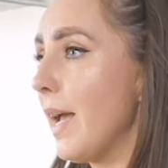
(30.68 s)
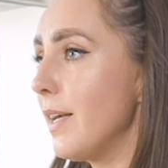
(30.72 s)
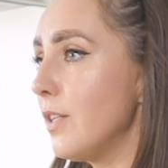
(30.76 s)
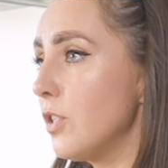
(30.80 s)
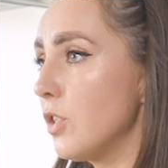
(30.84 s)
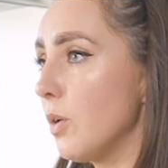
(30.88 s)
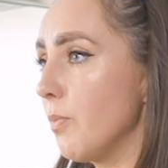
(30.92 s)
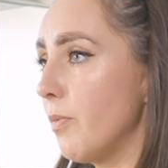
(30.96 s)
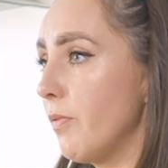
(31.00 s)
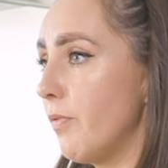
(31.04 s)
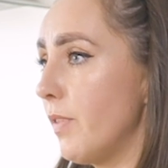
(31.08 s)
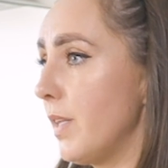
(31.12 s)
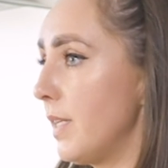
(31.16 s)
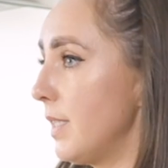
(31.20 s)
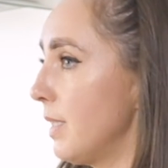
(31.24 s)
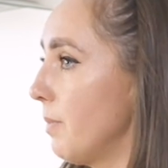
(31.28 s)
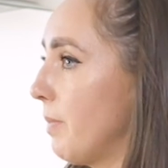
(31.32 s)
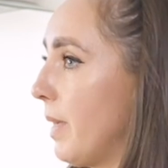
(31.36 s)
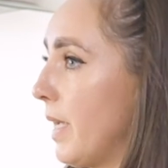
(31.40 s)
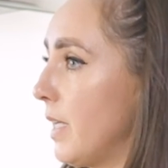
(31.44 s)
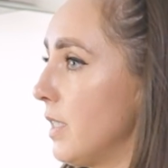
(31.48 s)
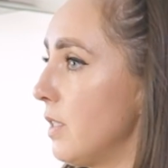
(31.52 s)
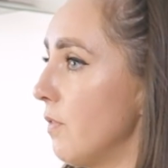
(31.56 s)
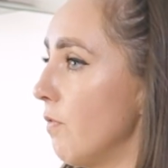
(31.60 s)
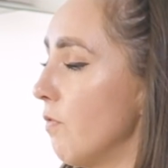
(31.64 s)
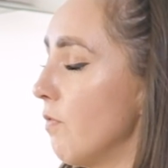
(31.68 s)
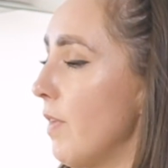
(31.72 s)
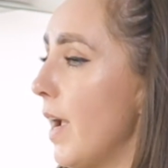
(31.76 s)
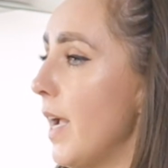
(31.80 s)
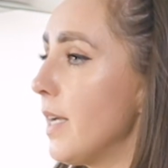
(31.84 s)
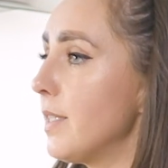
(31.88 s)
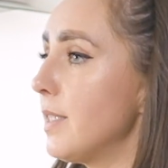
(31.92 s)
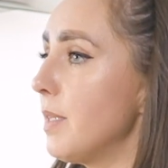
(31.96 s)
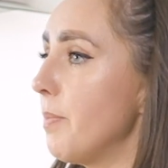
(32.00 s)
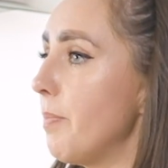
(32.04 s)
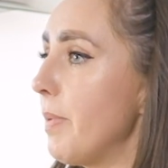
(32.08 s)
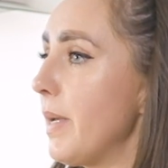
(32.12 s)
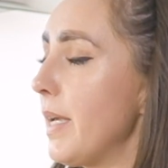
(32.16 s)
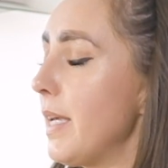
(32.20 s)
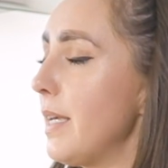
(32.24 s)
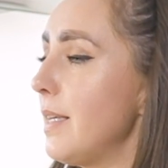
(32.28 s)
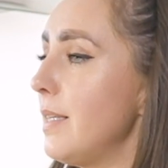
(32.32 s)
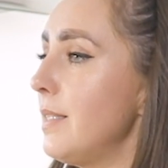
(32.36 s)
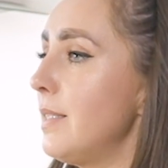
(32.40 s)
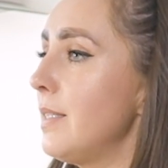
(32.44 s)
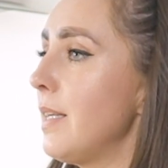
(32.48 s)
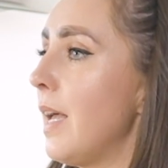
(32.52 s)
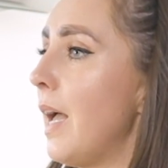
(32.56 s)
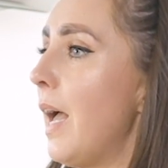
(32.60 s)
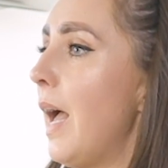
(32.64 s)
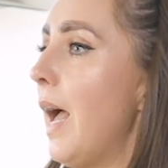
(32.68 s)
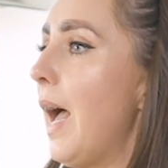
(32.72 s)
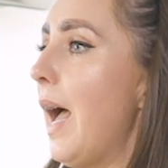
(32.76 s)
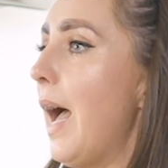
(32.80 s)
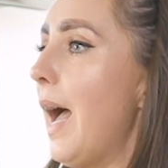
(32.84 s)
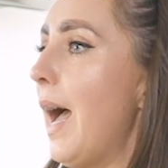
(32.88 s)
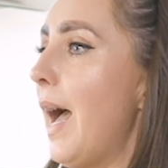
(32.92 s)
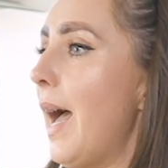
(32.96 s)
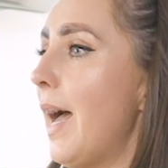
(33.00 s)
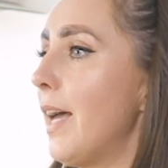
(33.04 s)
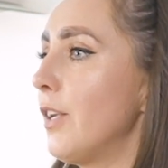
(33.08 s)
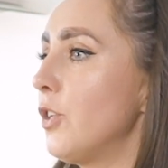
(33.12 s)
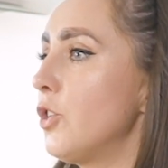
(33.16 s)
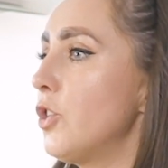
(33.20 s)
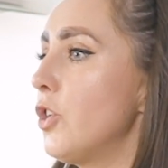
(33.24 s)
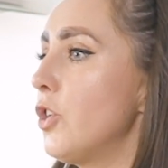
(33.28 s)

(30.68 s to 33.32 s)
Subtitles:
some of these amazing recipes and